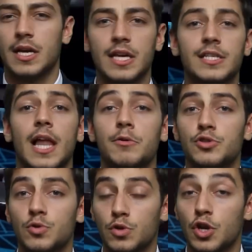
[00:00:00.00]
It allows
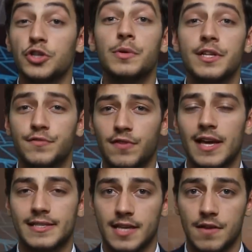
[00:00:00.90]
you not only to fly
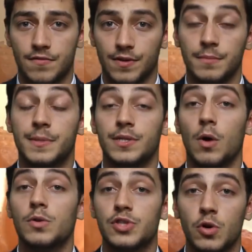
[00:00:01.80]
safer, but
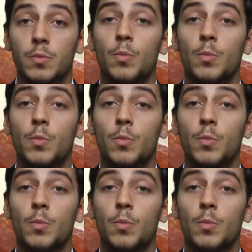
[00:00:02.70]
also